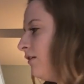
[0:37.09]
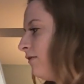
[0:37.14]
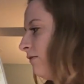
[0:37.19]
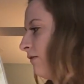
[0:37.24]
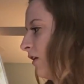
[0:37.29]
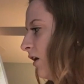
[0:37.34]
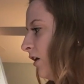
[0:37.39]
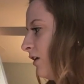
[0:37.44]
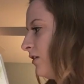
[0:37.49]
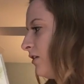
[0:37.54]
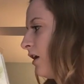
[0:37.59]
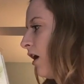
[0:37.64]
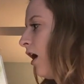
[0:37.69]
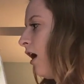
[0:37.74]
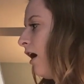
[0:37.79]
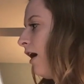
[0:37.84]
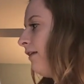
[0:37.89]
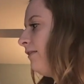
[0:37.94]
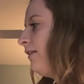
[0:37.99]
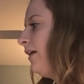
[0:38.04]
falls
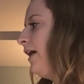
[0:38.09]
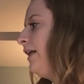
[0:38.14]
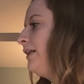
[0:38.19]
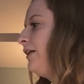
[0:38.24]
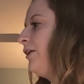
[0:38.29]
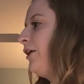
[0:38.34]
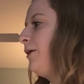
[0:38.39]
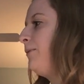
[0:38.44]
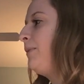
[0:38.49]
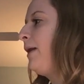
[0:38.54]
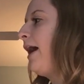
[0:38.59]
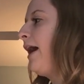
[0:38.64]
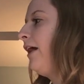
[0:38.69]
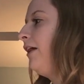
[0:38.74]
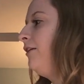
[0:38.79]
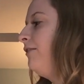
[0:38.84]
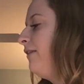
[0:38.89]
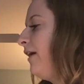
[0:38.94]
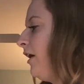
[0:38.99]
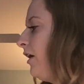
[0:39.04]
off under a
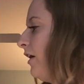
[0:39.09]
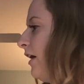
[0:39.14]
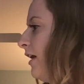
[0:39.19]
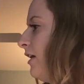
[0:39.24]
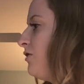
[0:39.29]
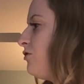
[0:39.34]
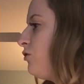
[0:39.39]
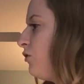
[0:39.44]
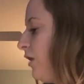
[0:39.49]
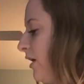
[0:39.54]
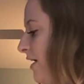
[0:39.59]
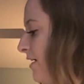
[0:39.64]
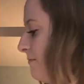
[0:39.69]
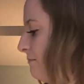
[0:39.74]
Palo Verde tree.